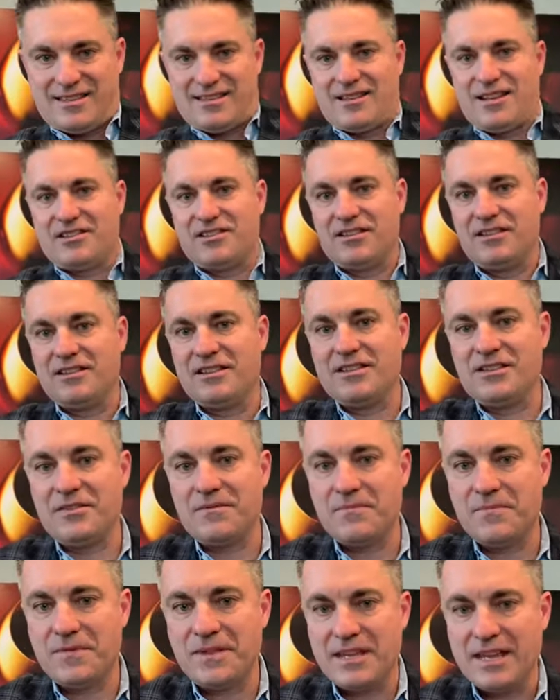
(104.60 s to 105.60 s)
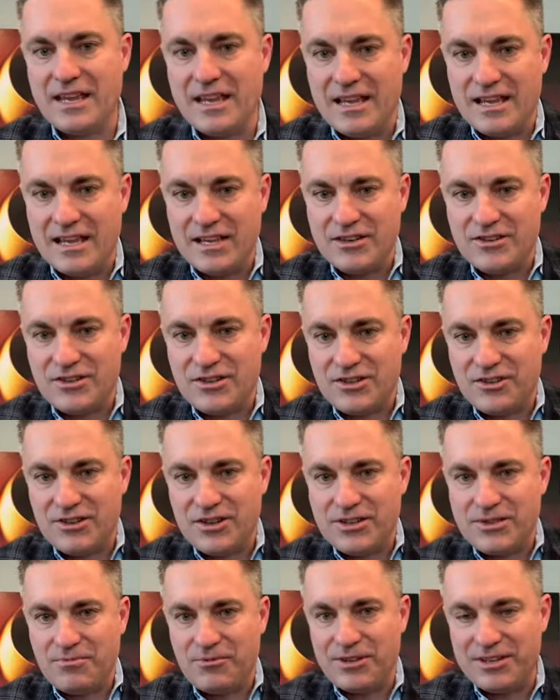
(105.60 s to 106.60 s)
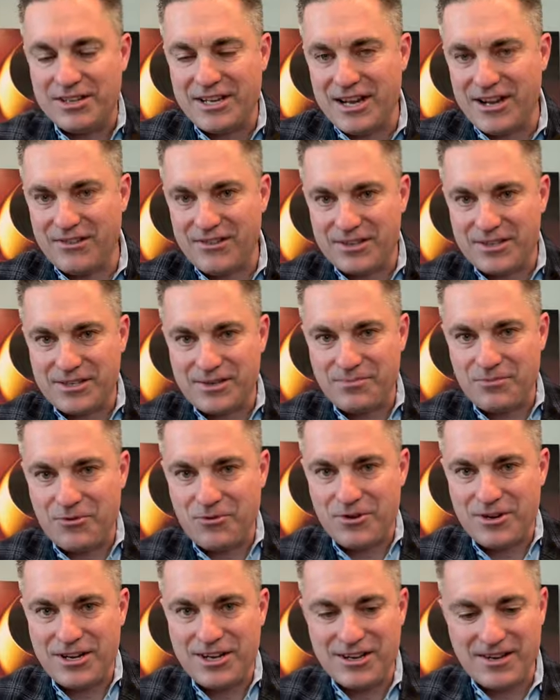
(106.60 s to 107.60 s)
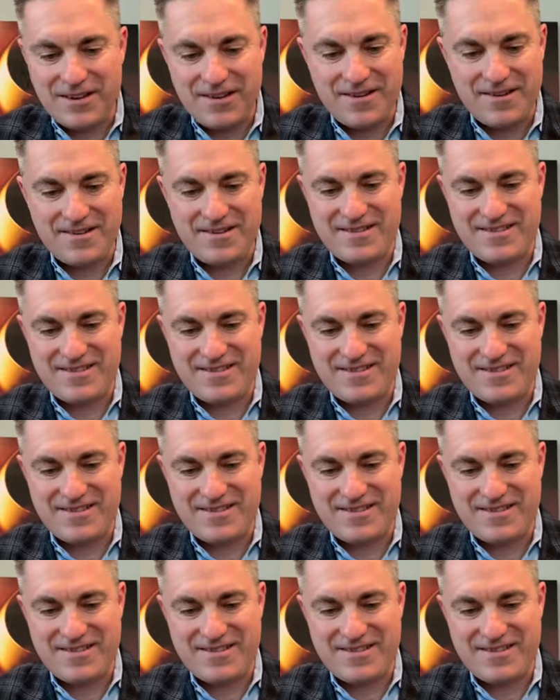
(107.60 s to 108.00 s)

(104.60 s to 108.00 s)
I chilled this one down this morning.